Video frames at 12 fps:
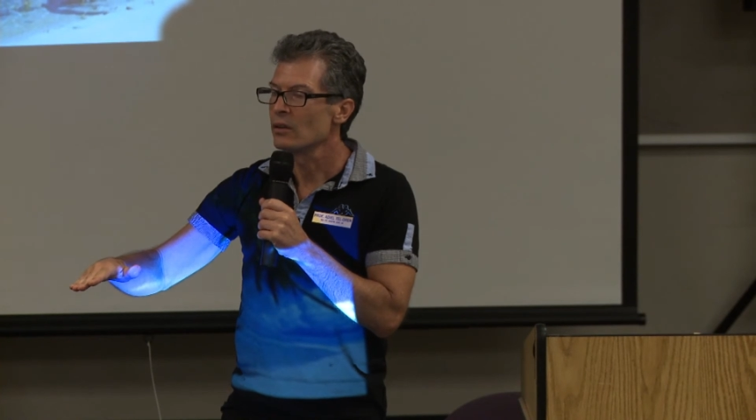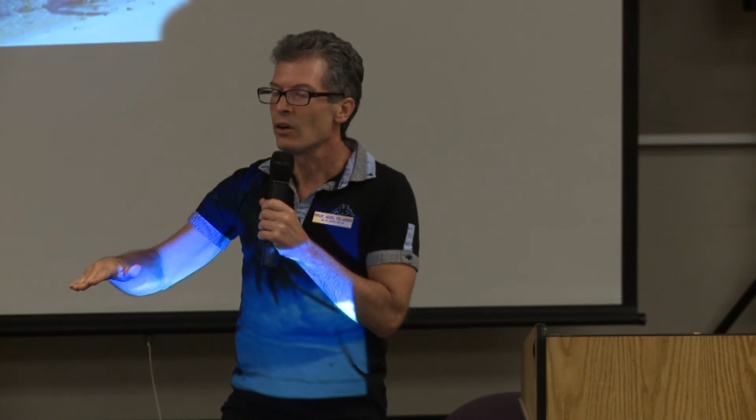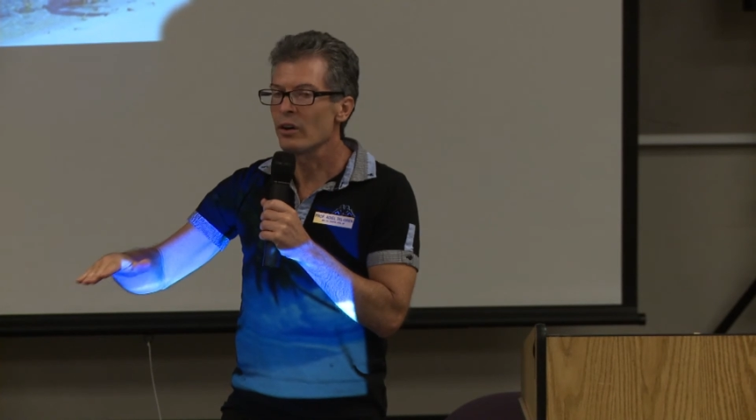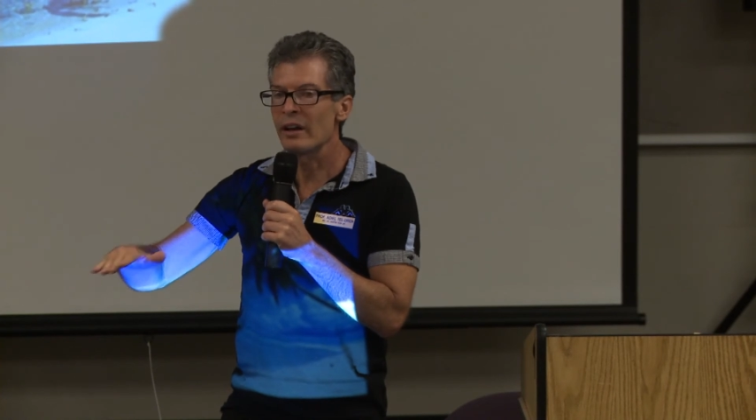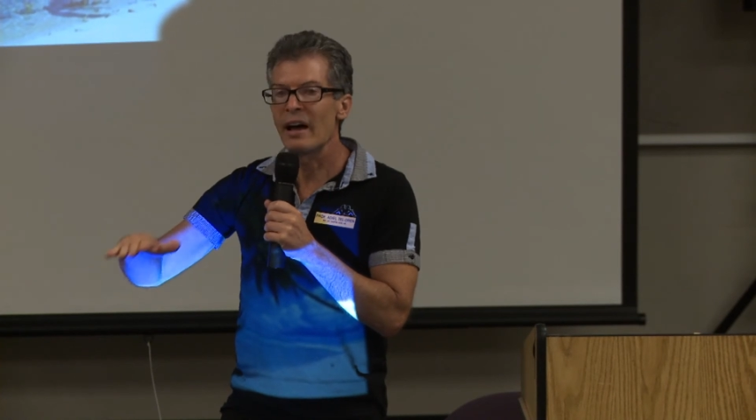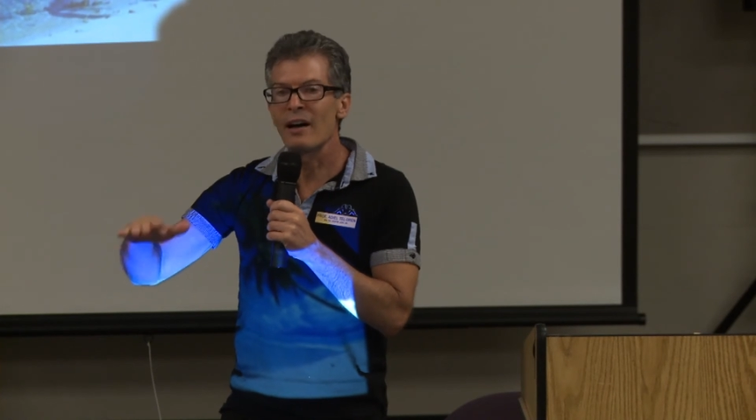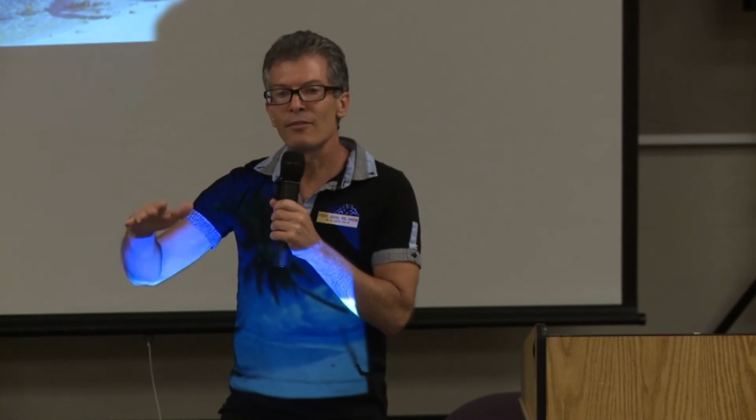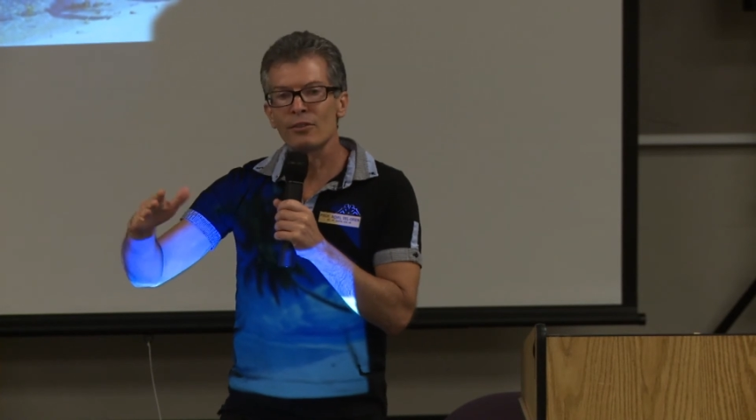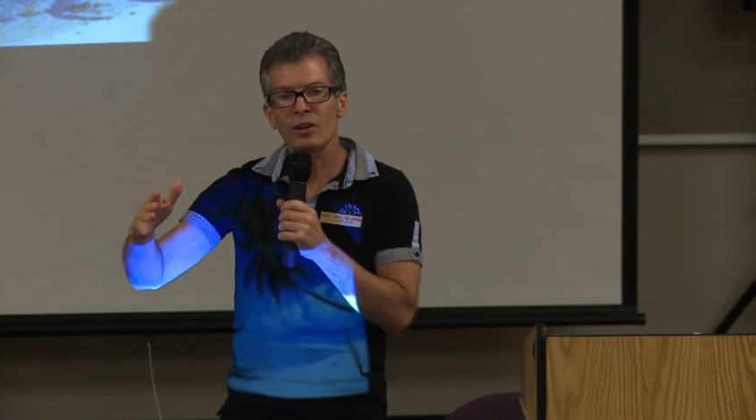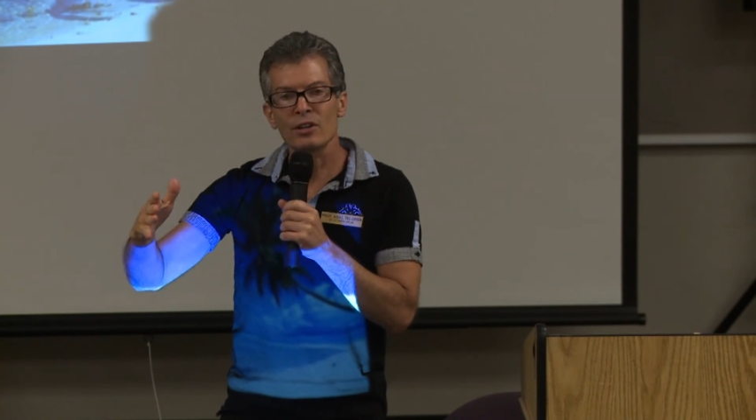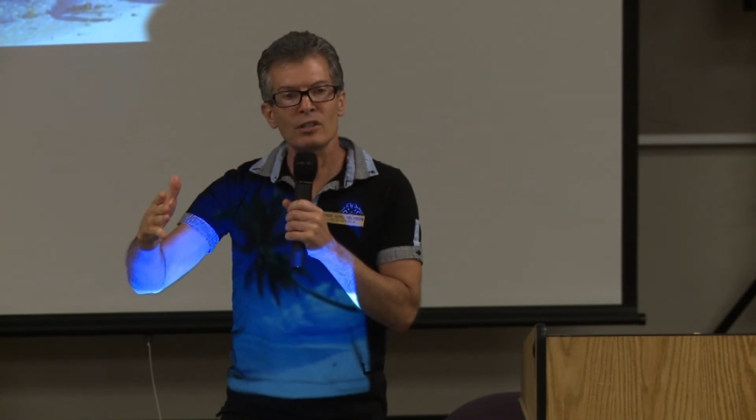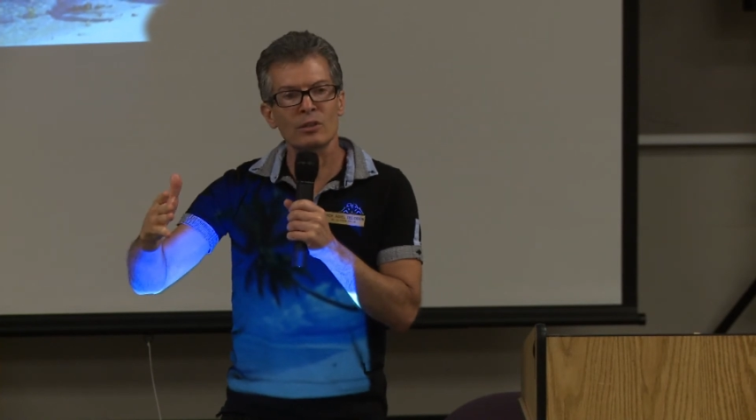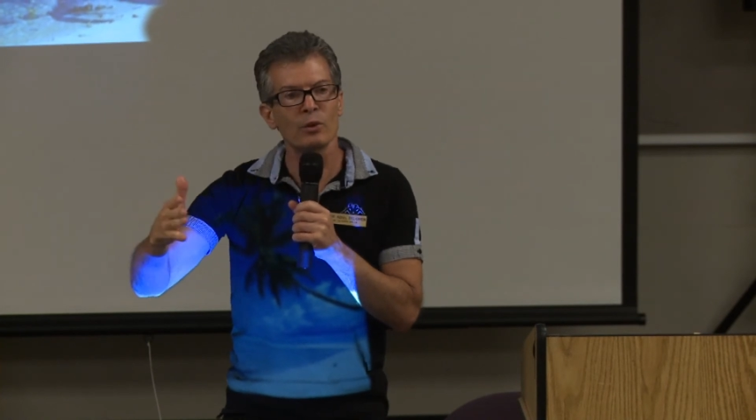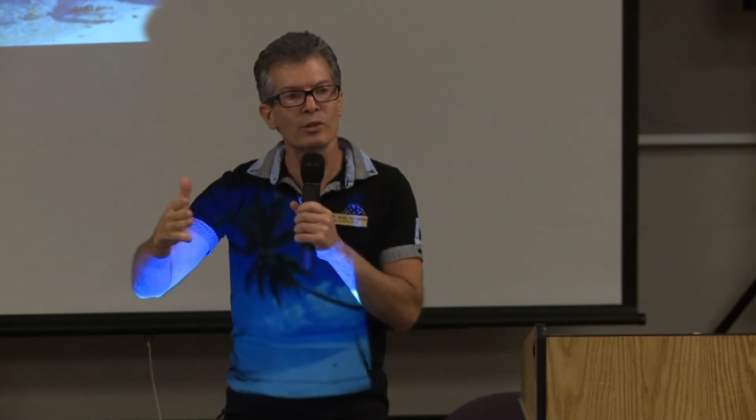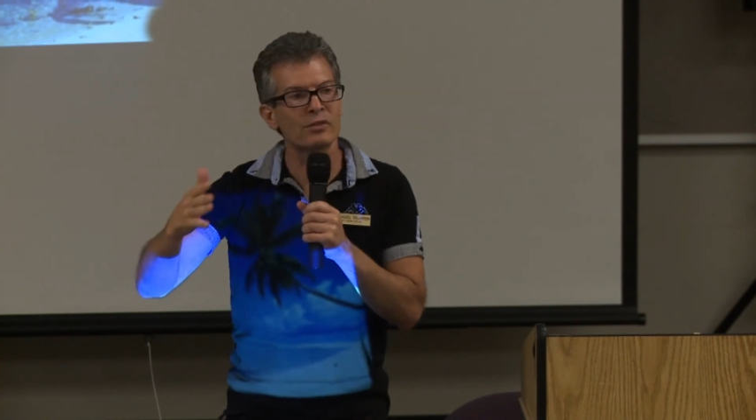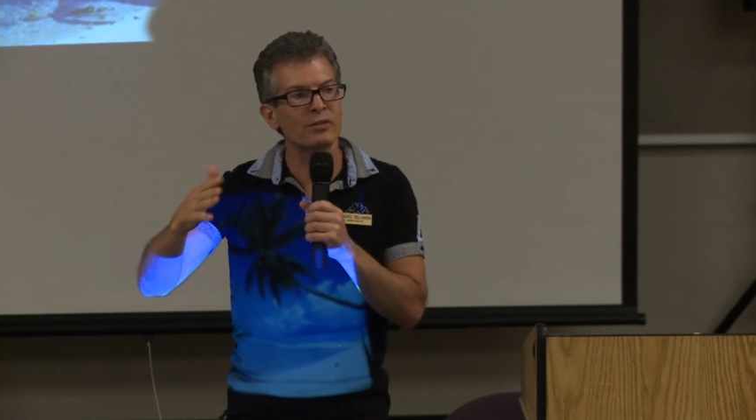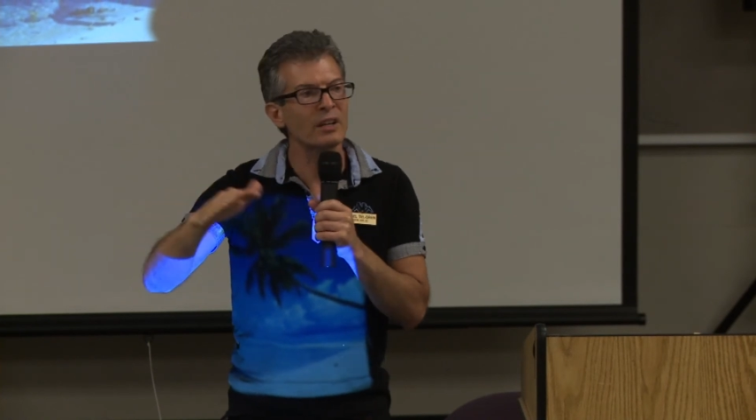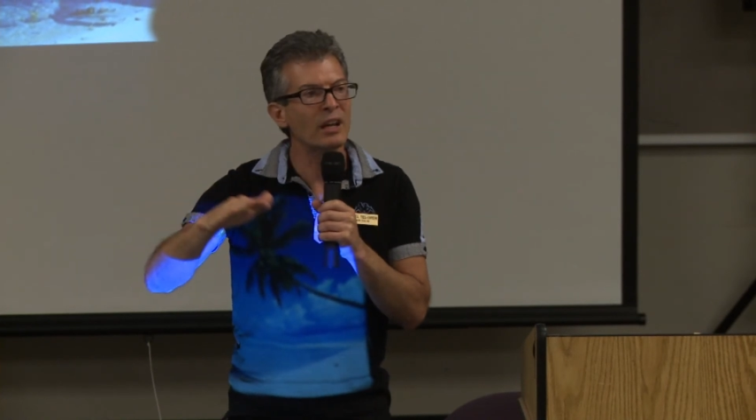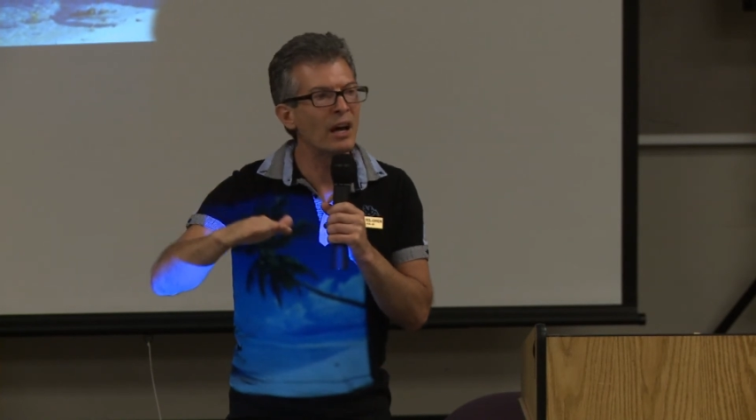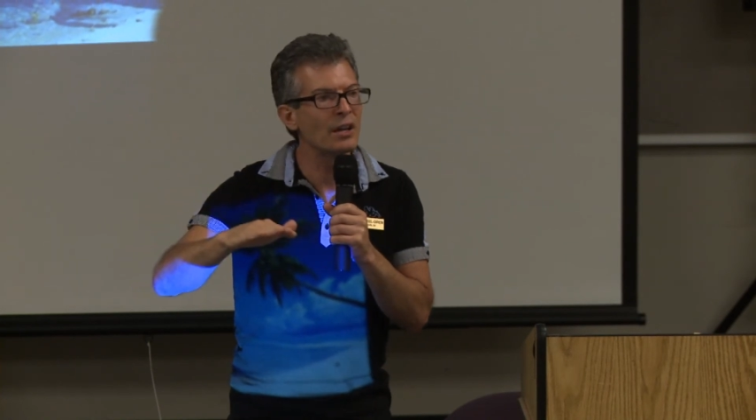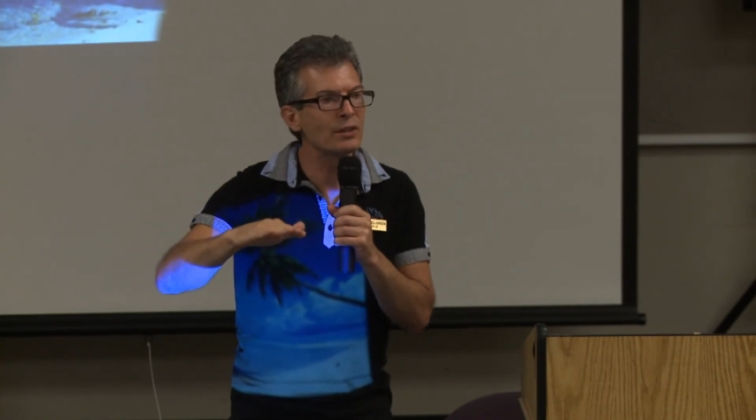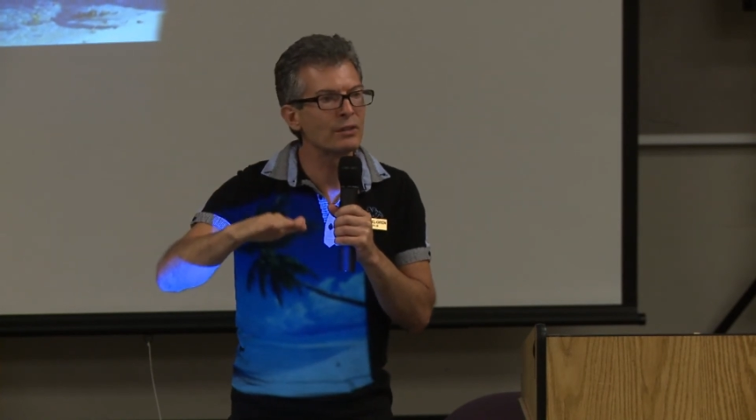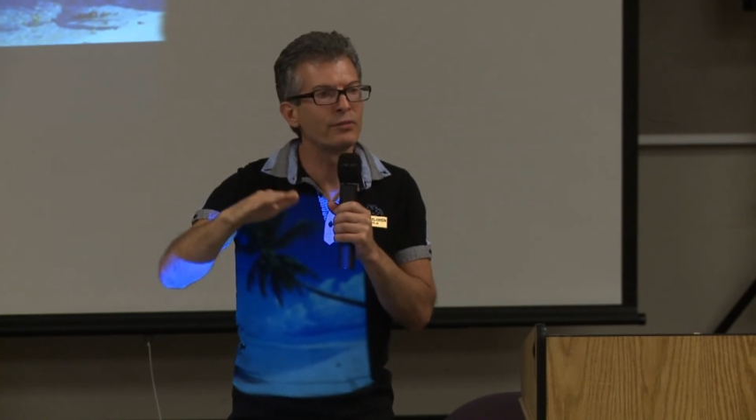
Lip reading: On average, it was 300,